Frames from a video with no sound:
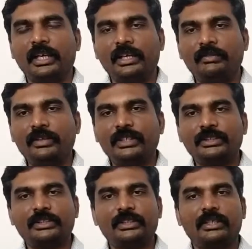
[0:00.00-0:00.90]
and if it
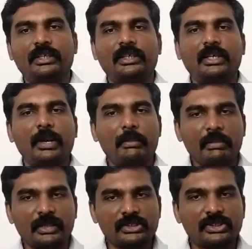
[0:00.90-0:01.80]
is
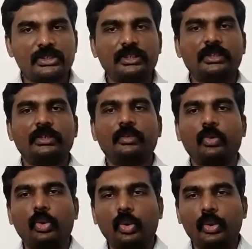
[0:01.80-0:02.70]
compressed
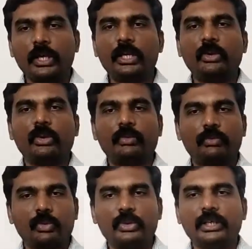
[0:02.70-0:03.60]
oil or
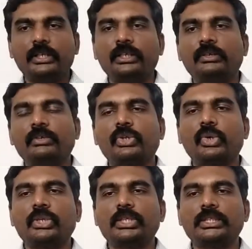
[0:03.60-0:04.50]
fluid, we
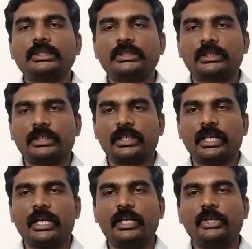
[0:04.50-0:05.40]
call it as
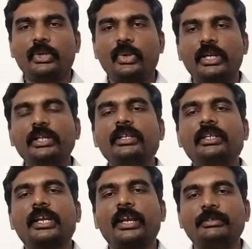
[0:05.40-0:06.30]

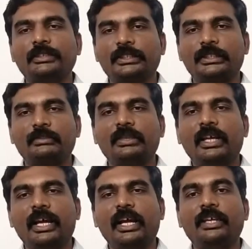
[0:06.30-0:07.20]
hydraulic drive system,
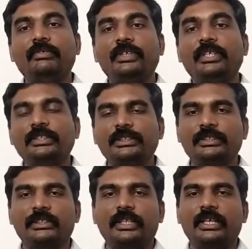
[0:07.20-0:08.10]
and if it is
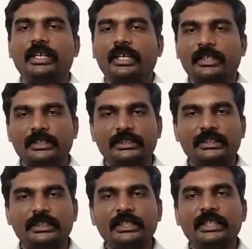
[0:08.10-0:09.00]

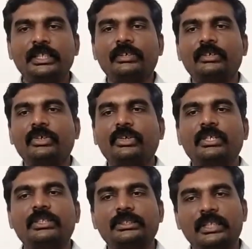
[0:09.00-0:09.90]
electricity, we
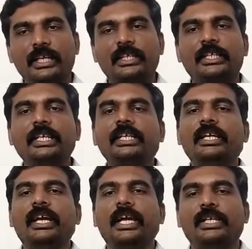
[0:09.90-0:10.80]
call it
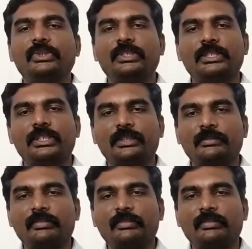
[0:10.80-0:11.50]
electric actuator.